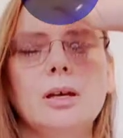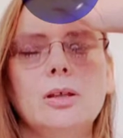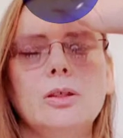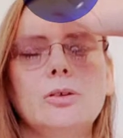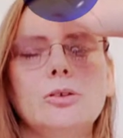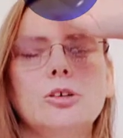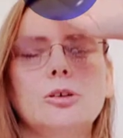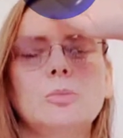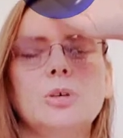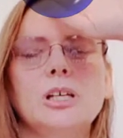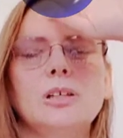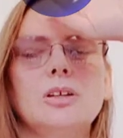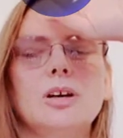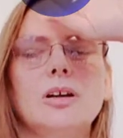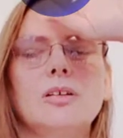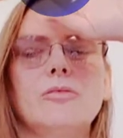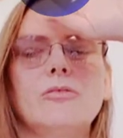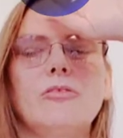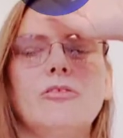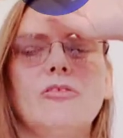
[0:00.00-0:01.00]
there could be a lot
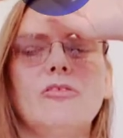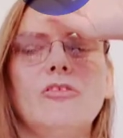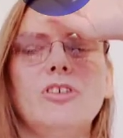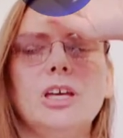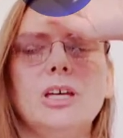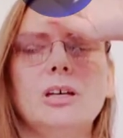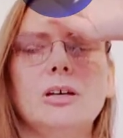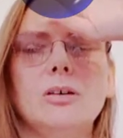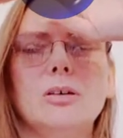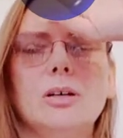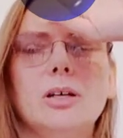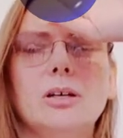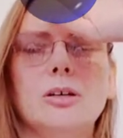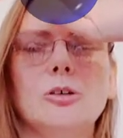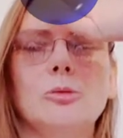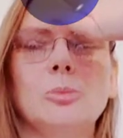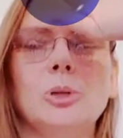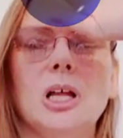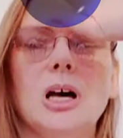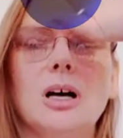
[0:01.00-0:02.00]
of fear here
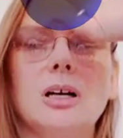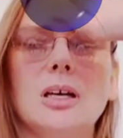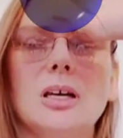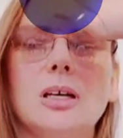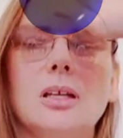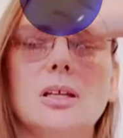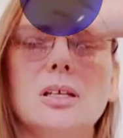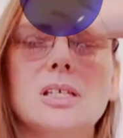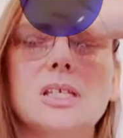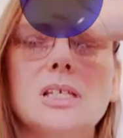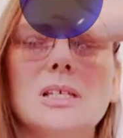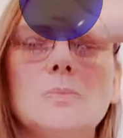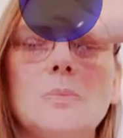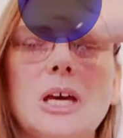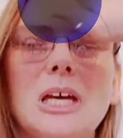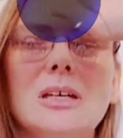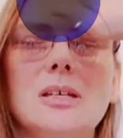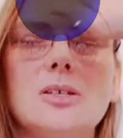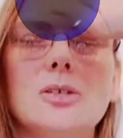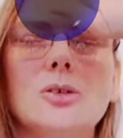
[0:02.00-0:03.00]
blocking this
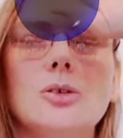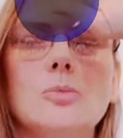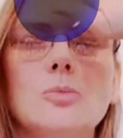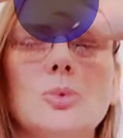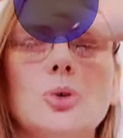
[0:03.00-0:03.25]
space.